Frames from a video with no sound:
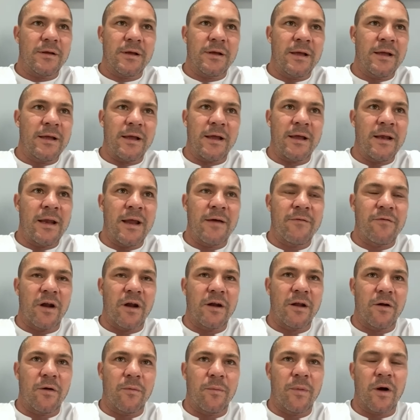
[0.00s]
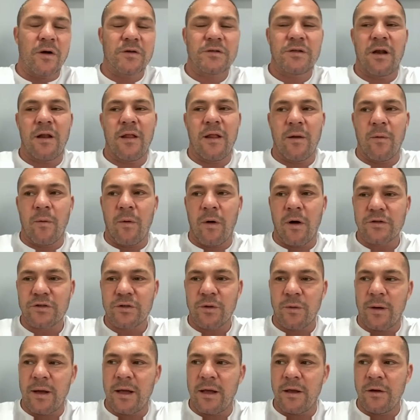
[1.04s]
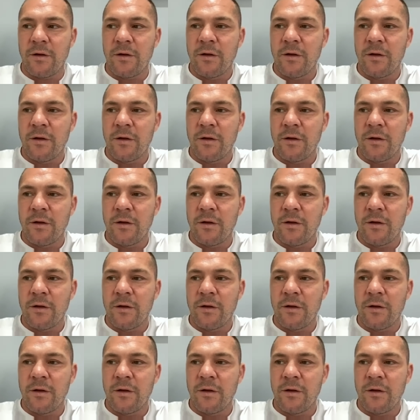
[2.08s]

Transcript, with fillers: he, he never ended up boxing and he walked away.